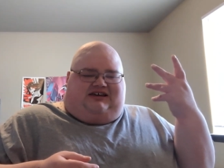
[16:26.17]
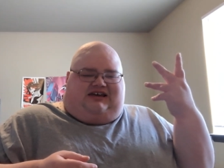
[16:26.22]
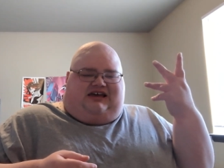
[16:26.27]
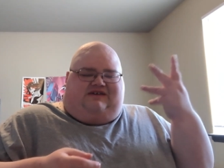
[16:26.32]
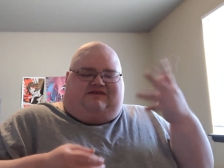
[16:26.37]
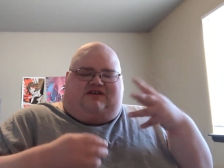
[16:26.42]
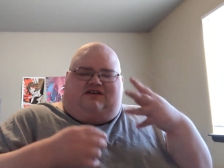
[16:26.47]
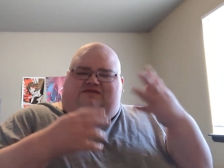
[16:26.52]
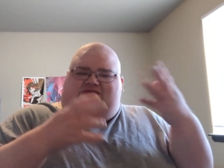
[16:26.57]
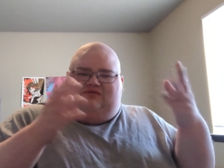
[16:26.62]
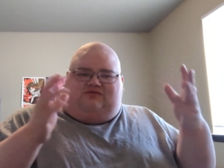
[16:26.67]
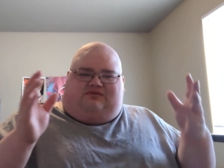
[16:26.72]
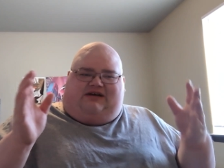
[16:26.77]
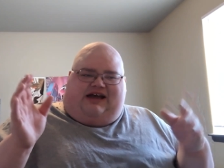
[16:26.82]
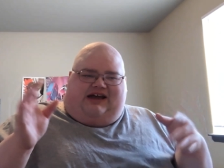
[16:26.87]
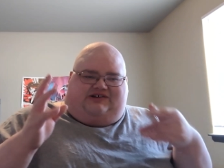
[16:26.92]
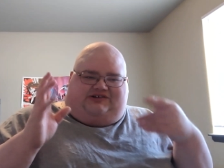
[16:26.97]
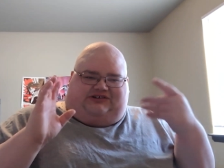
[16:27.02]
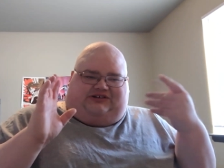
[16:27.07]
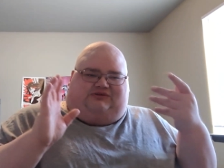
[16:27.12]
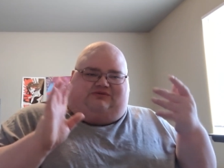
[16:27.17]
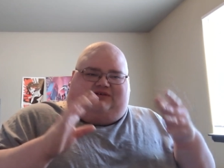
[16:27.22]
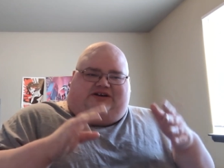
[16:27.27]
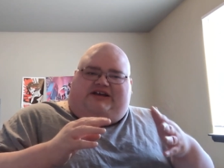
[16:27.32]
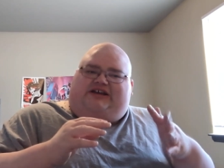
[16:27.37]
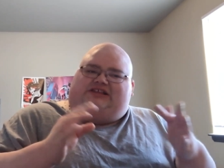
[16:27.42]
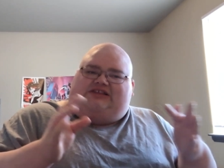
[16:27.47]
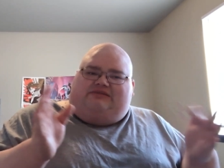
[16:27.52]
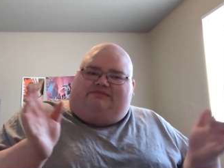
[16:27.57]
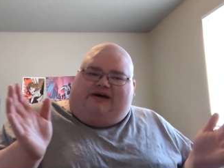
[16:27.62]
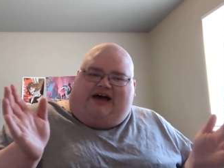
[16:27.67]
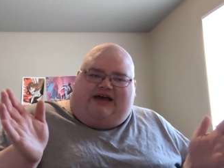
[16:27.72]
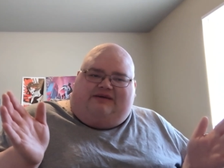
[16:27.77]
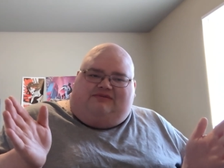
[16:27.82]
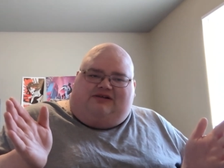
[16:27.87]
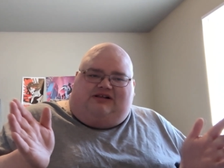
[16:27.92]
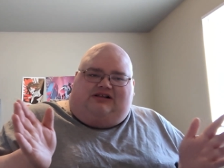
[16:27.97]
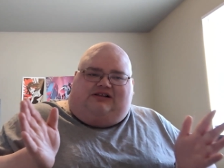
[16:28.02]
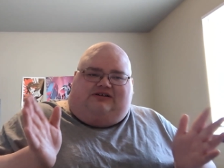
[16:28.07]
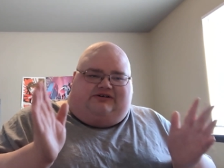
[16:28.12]
if you ever actually read the
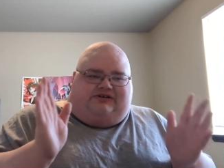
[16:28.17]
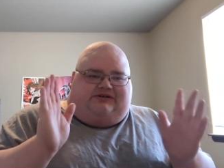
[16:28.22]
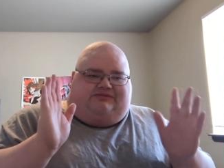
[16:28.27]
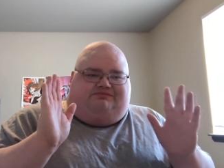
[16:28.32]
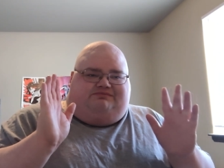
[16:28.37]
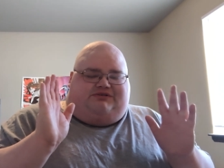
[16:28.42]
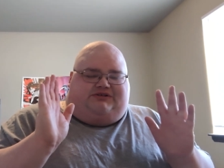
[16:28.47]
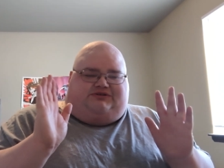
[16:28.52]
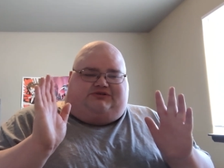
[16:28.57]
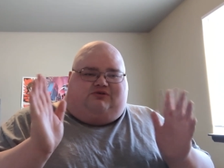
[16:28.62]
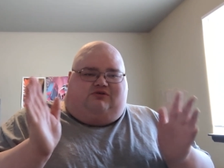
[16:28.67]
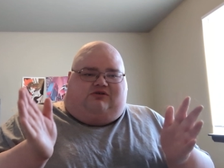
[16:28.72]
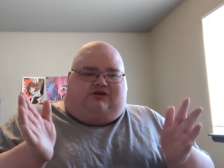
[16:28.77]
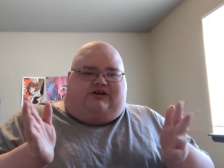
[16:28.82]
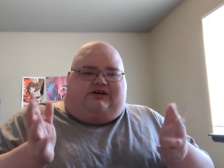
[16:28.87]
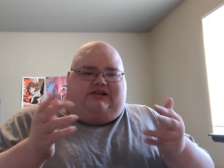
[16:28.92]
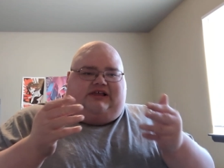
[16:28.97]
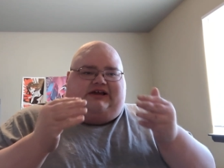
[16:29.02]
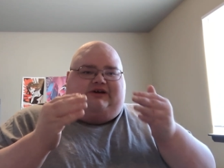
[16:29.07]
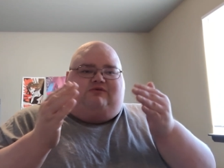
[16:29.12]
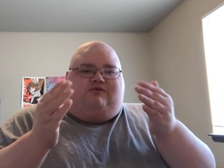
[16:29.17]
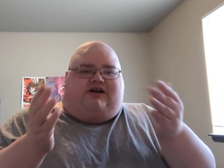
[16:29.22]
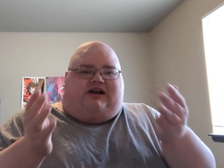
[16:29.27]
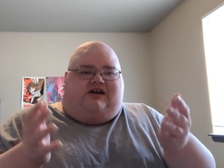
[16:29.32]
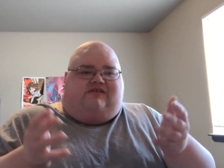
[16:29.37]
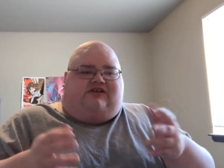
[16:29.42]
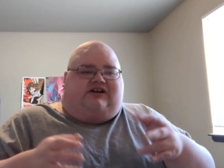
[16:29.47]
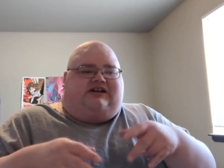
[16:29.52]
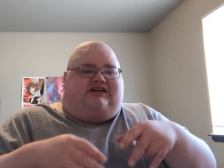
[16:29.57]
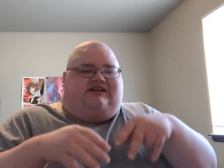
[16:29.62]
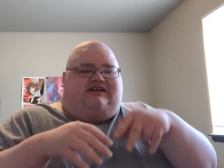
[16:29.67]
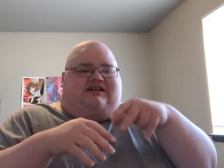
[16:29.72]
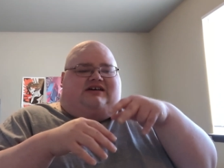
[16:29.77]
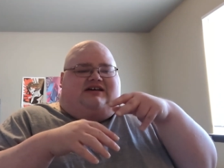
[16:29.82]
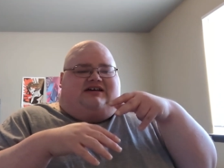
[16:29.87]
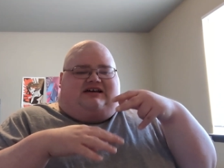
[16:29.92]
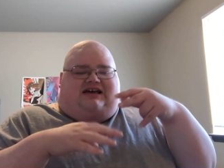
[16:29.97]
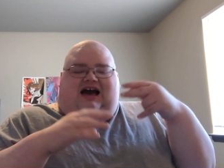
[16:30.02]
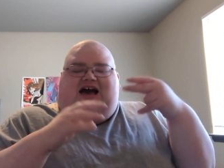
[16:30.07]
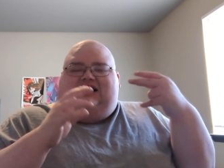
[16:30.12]
Bible, or the Torah, like, whatever,
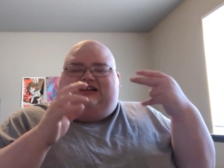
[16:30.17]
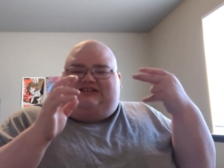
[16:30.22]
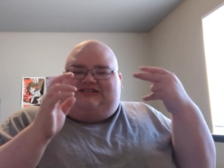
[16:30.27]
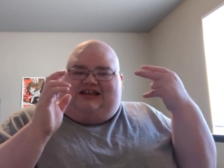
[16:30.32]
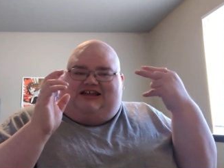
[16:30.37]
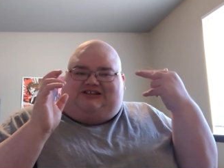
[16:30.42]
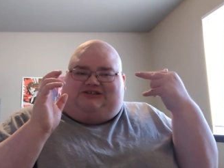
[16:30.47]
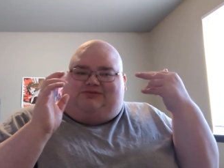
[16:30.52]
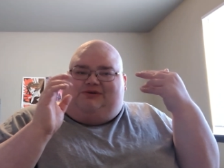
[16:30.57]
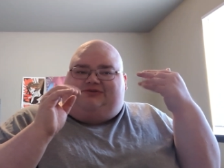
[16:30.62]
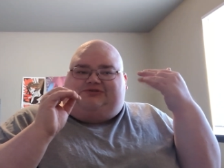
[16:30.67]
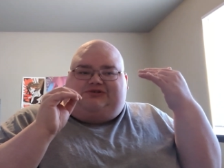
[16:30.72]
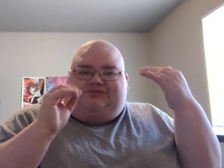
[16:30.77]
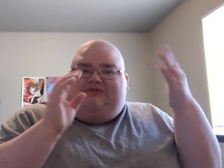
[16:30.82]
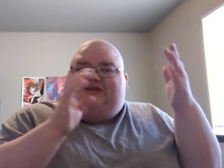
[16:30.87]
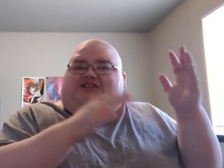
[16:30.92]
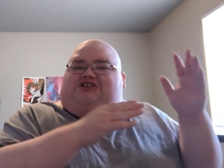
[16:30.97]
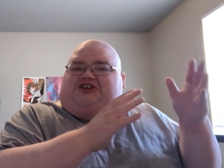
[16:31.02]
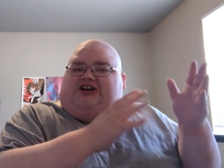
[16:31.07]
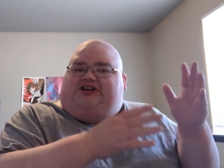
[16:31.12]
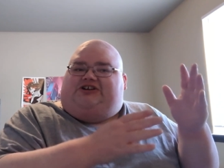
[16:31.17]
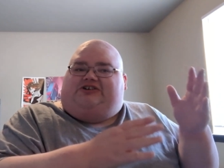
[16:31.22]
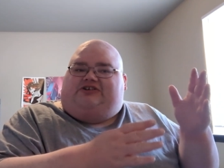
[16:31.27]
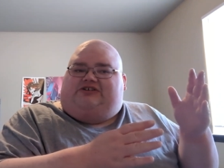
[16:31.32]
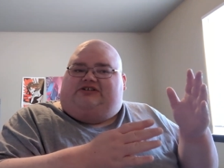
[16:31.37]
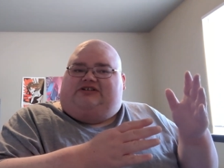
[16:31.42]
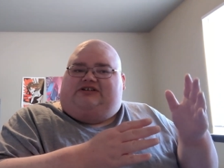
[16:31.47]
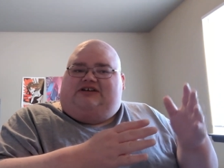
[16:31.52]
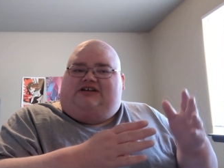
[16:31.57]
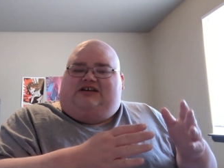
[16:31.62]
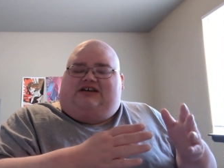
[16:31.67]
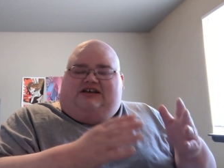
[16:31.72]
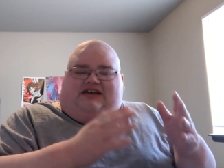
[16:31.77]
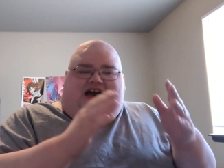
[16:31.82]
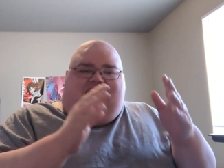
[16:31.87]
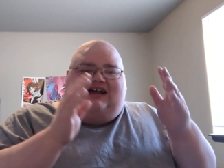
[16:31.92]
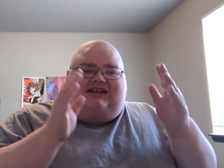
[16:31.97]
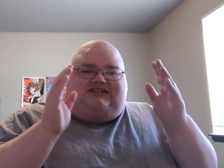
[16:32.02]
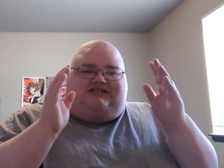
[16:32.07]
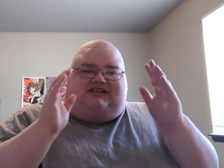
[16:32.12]
God is not supposed to be gendered.
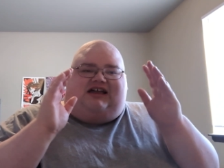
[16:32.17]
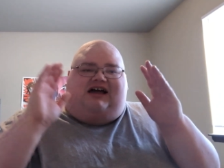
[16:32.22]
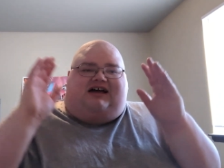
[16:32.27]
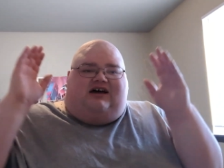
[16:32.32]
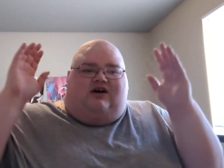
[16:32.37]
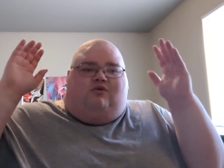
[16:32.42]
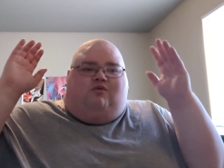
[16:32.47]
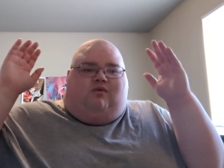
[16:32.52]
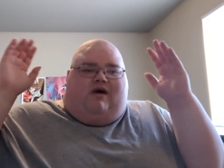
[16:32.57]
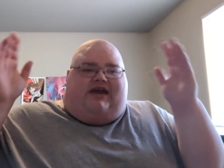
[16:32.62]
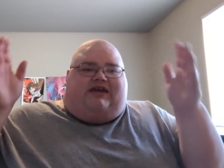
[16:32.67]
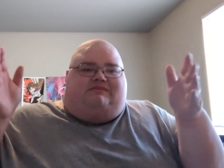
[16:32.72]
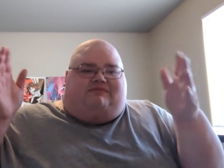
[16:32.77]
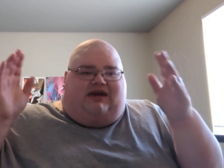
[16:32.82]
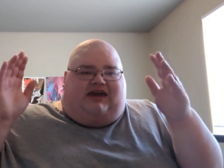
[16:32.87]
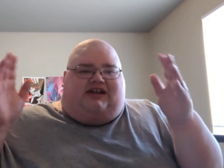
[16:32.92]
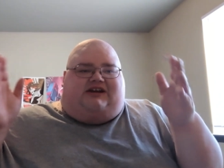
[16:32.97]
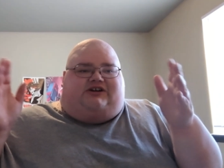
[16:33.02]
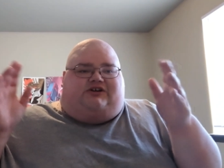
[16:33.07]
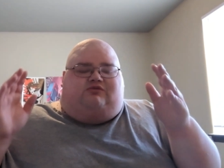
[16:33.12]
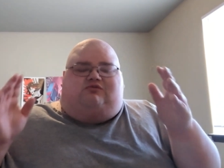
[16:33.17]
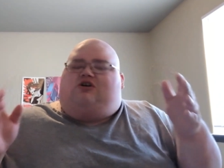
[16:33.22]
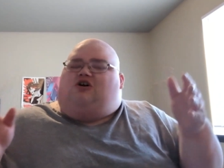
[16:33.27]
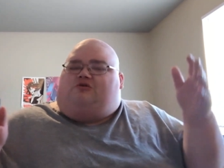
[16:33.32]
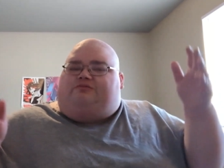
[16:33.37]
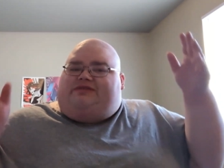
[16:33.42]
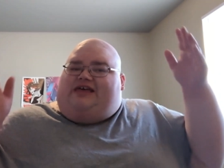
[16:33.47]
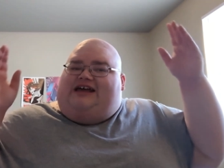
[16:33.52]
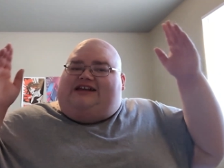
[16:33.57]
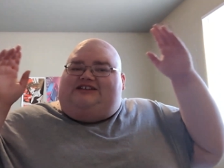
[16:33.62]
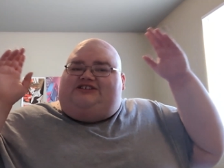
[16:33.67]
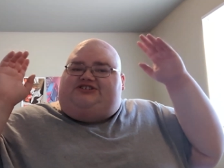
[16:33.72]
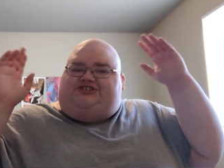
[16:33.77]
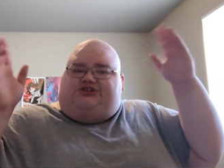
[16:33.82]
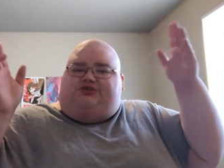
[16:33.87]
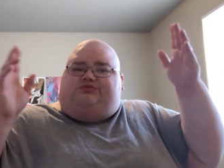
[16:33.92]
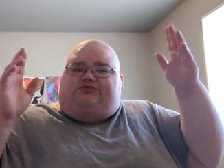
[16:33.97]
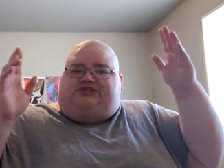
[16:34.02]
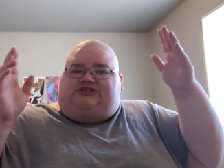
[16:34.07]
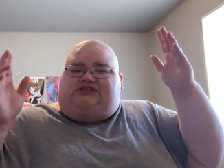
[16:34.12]
God is not a white man in a robe. That is
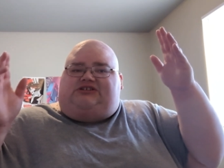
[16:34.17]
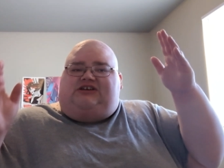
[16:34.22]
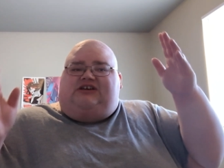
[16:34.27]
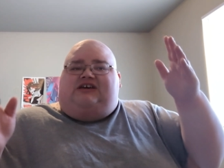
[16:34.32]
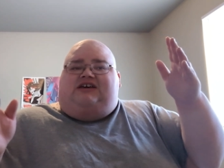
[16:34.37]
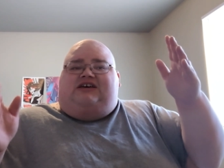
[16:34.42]
Zeus.